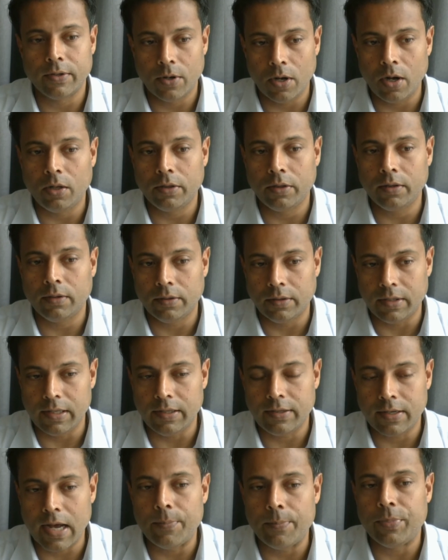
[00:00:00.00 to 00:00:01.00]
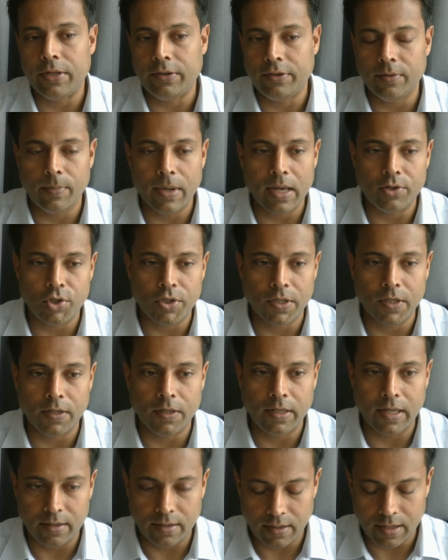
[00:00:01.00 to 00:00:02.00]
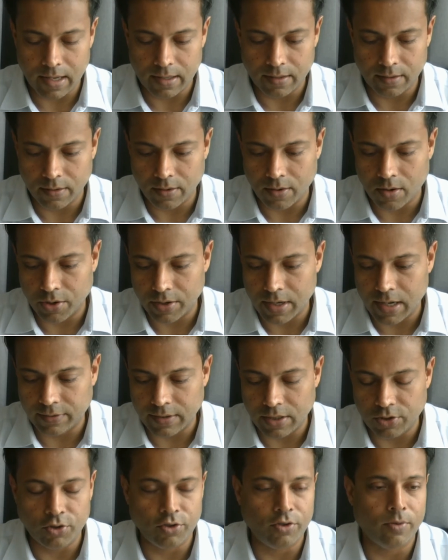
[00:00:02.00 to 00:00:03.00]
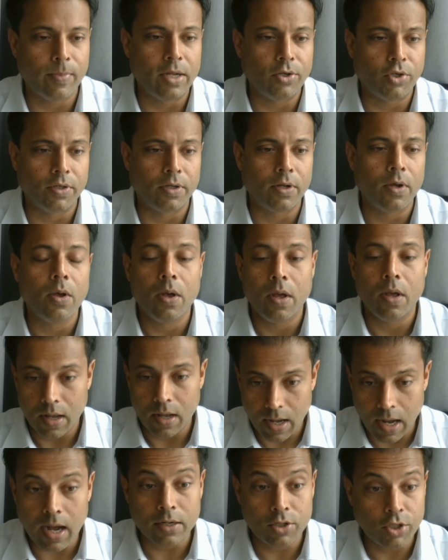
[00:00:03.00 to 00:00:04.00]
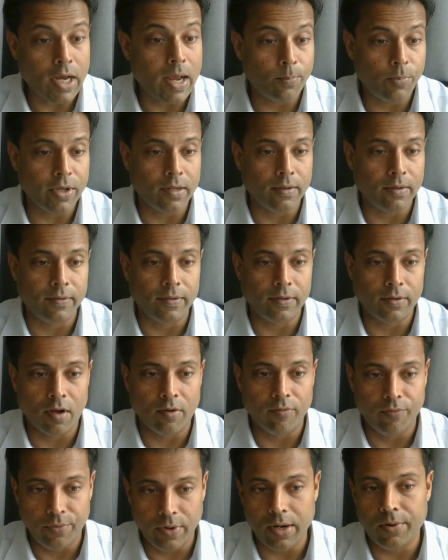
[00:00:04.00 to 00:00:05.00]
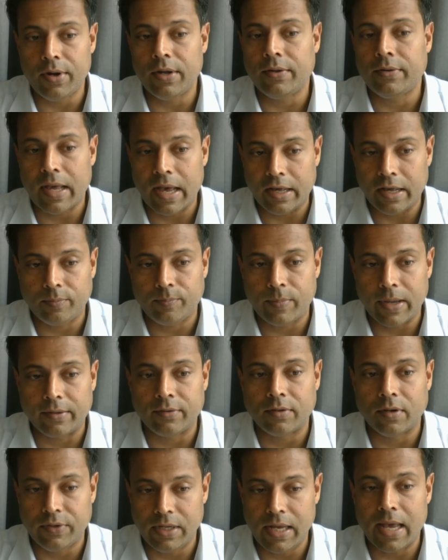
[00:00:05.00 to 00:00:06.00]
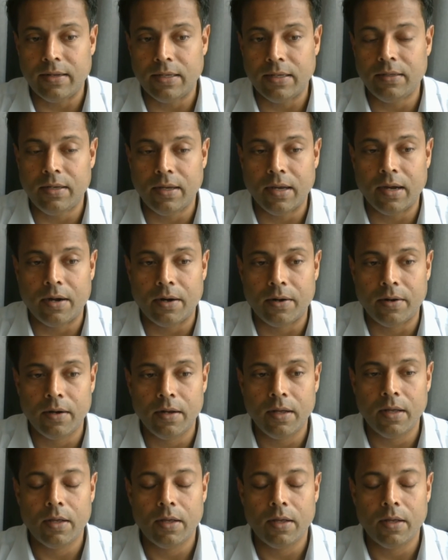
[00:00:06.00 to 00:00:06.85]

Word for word: so all these companies you mentioned and, and organizations you mentioned are champions of various aspects of the NETR.